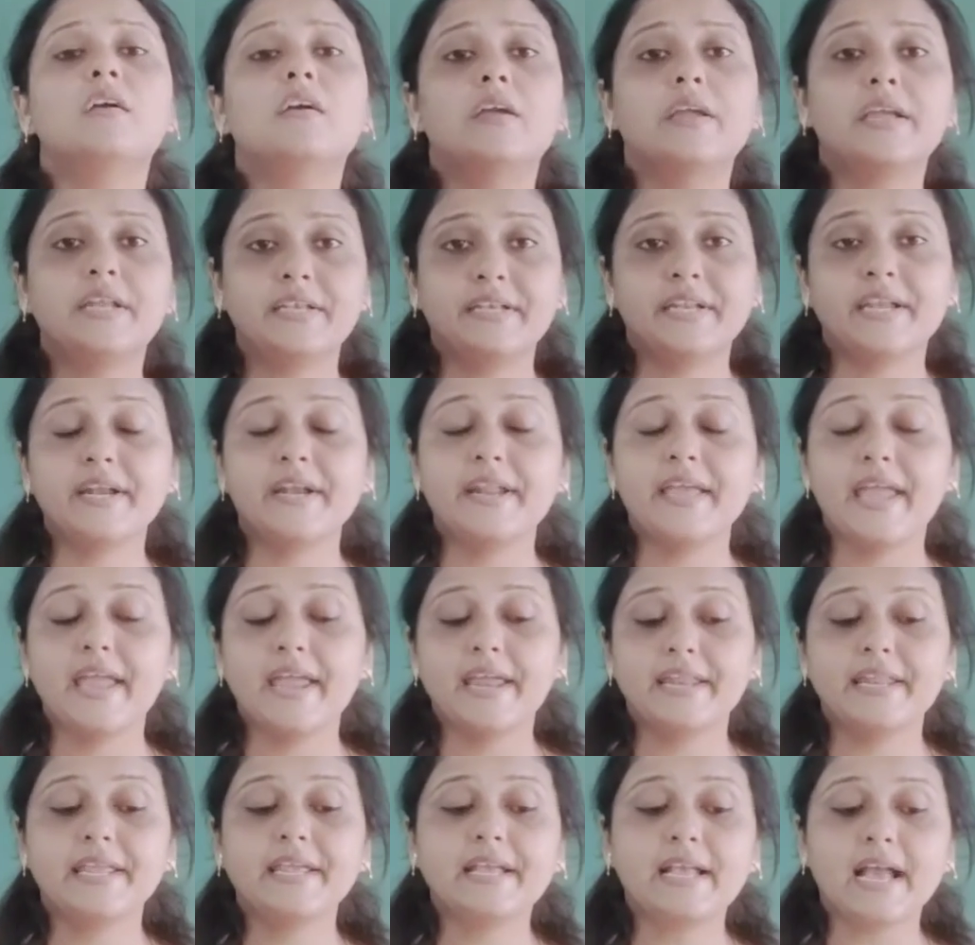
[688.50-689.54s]
heated
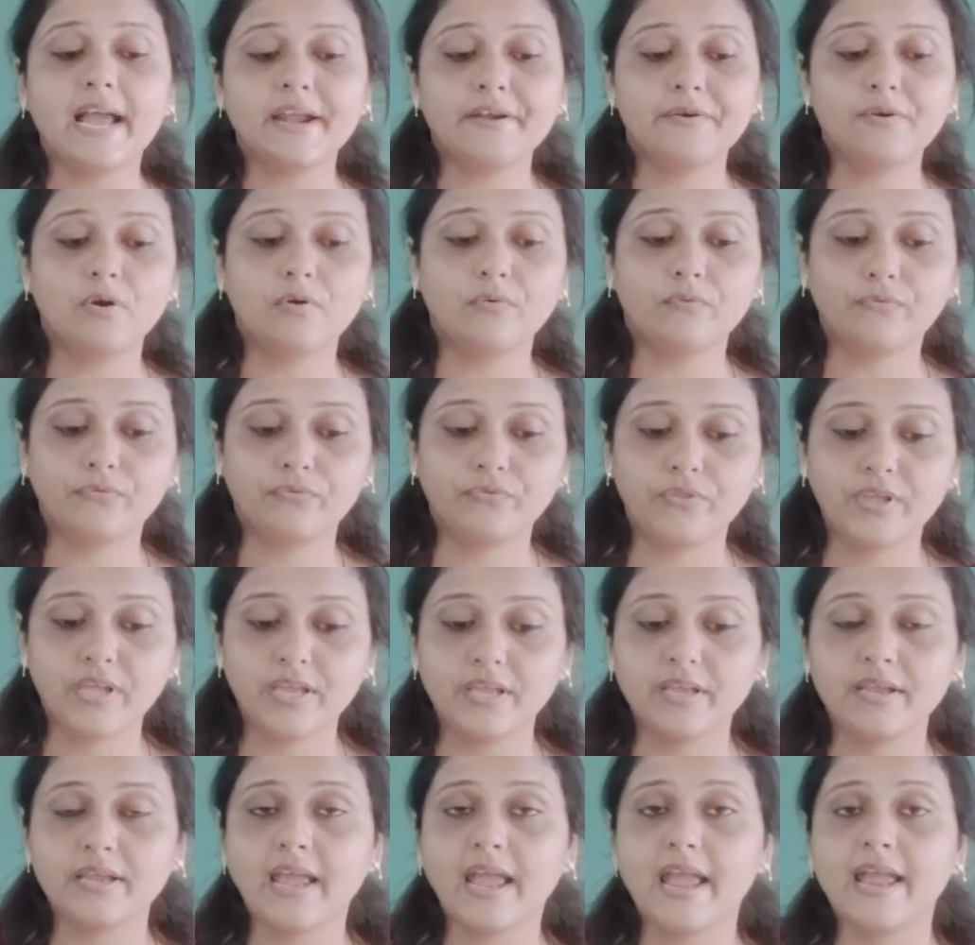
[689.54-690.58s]
any kind of
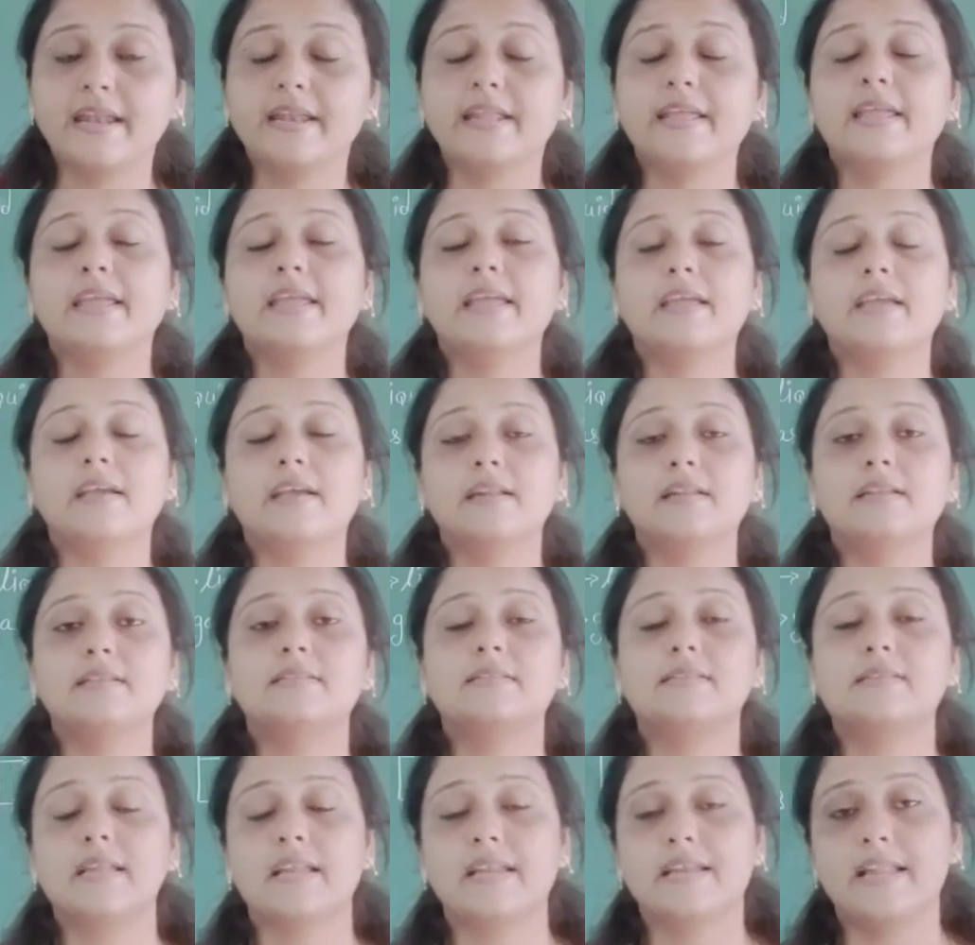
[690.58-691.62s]
thing and
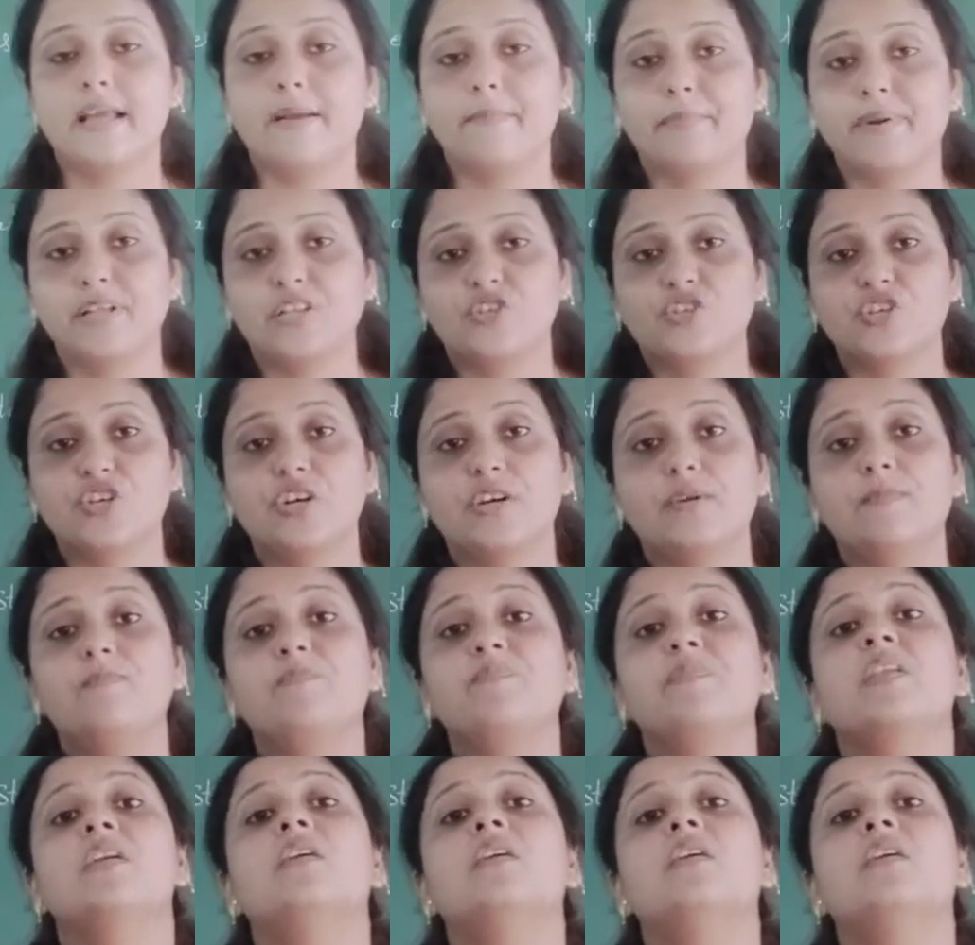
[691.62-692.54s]
increased their temperature,